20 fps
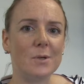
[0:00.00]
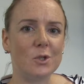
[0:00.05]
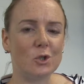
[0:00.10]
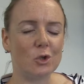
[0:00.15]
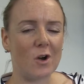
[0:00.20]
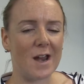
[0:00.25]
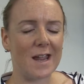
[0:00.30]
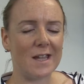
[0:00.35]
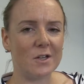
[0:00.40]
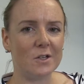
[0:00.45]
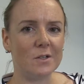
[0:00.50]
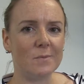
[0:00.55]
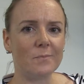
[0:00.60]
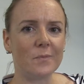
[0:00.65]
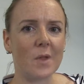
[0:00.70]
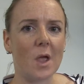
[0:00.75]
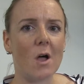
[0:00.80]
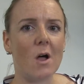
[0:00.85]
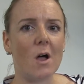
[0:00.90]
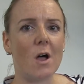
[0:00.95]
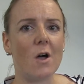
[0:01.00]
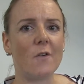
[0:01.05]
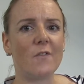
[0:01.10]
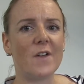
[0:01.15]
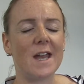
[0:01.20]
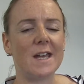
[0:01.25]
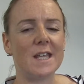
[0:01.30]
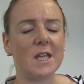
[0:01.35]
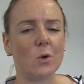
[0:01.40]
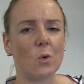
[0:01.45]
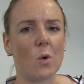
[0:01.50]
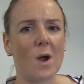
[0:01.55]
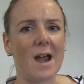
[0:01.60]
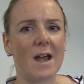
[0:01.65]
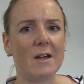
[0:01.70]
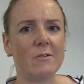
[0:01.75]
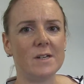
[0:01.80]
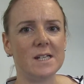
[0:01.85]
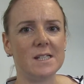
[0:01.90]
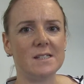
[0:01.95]
trail of any
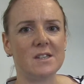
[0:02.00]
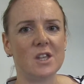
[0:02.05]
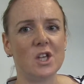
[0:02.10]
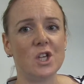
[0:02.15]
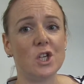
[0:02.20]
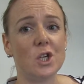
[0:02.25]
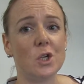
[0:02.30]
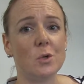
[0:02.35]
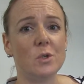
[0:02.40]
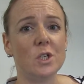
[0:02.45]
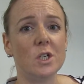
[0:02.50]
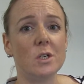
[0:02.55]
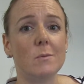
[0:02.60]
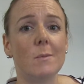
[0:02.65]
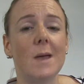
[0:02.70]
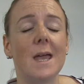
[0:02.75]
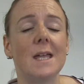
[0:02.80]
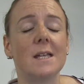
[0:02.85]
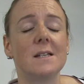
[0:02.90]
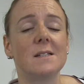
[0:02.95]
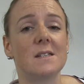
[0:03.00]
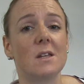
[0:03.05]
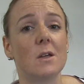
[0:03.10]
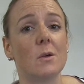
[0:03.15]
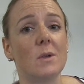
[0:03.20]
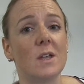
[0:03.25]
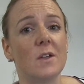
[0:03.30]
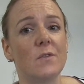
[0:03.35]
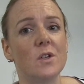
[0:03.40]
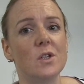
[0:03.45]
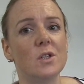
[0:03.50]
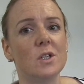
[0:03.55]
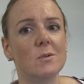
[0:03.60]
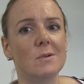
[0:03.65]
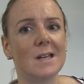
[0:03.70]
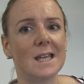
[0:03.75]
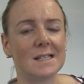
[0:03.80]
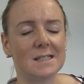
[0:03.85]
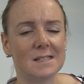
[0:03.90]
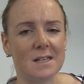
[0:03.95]
inquiries that you do make, so if you do
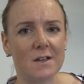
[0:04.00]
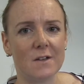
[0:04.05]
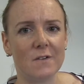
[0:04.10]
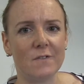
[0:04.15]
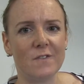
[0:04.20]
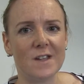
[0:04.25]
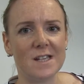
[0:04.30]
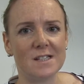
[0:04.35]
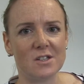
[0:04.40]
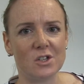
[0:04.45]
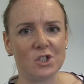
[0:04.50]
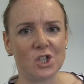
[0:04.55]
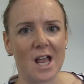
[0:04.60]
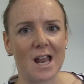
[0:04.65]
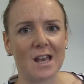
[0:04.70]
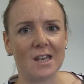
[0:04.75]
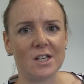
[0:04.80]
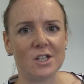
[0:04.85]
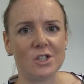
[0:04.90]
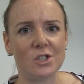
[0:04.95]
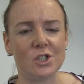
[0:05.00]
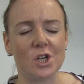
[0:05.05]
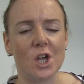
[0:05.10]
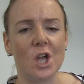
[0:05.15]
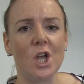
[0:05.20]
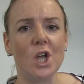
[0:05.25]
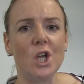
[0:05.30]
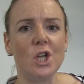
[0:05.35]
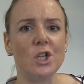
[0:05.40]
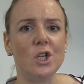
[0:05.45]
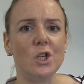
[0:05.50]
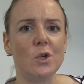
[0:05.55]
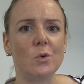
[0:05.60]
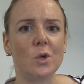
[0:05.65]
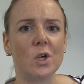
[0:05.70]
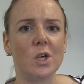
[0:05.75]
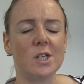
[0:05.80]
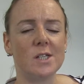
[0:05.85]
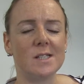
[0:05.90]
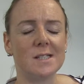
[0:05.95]
later face a challenge you
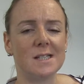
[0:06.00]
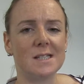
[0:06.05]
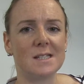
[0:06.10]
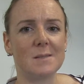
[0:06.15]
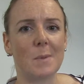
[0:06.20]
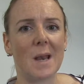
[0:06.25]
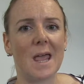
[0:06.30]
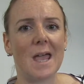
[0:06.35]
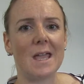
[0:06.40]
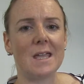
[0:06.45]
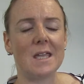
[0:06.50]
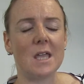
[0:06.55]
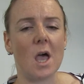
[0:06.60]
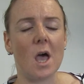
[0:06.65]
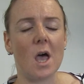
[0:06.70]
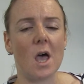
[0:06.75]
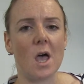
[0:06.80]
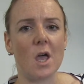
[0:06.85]
can display